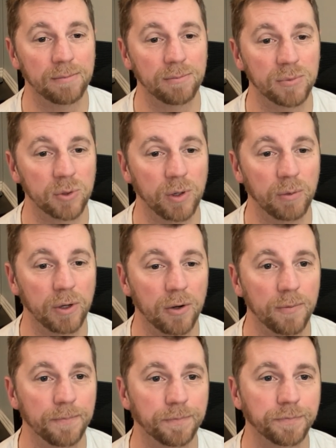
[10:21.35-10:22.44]
So here we
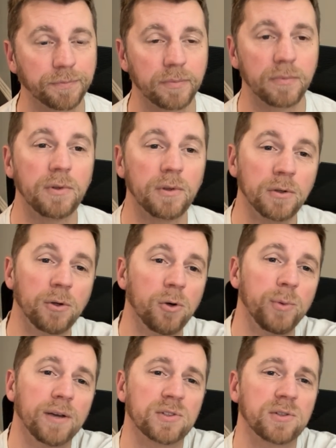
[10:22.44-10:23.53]
go. Oh,
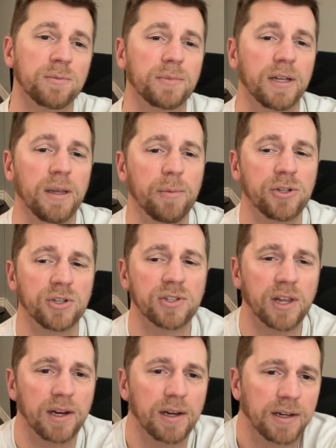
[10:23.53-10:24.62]
we have some images today.